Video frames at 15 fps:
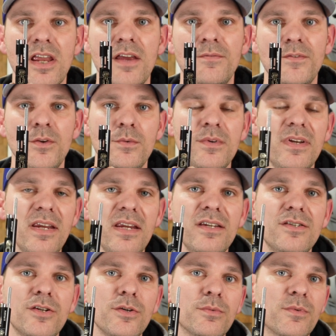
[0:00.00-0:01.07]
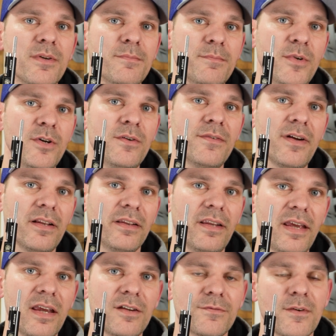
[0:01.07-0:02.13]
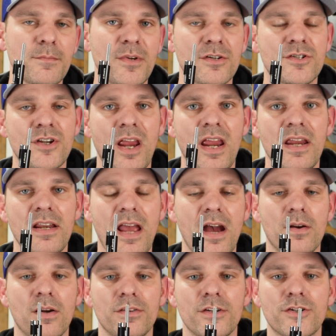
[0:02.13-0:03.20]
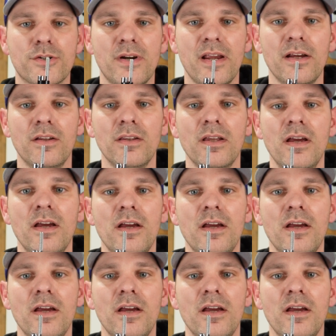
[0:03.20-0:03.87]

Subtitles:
if you need to remove a link from your chain out on the trail,